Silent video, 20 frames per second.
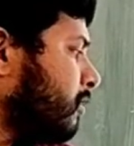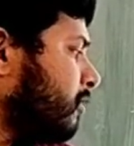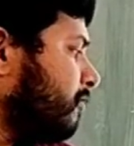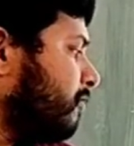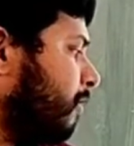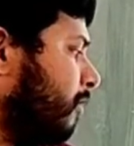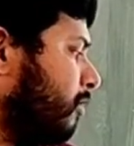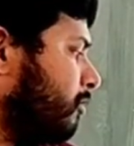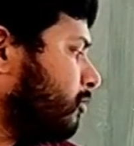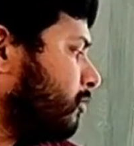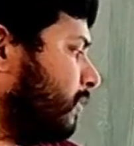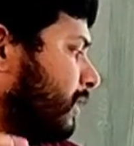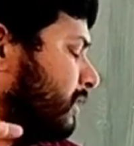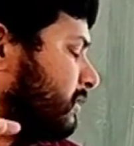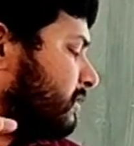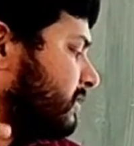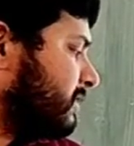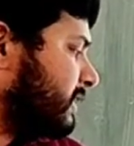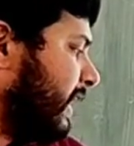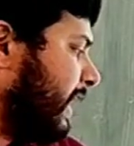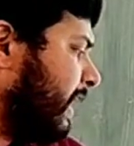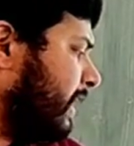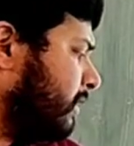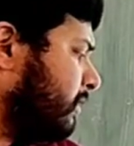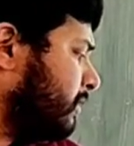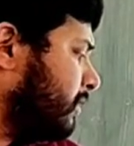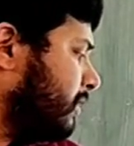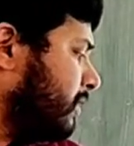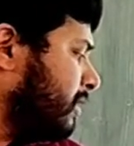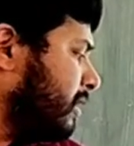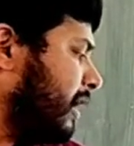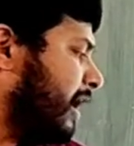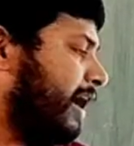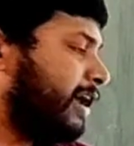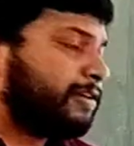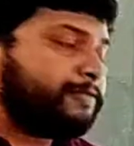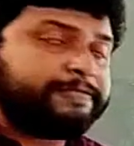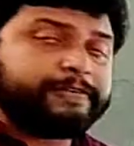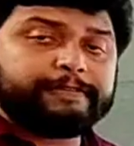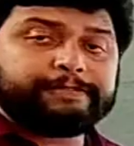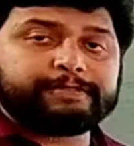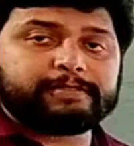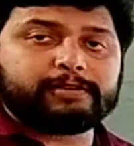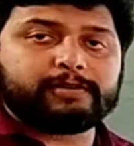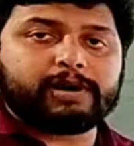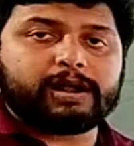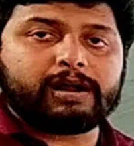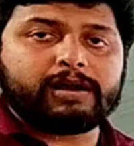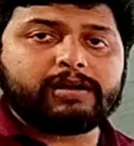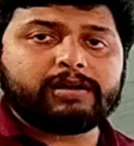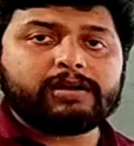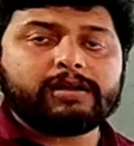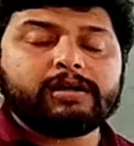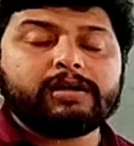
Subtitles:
Fourth one, state. And fifth one,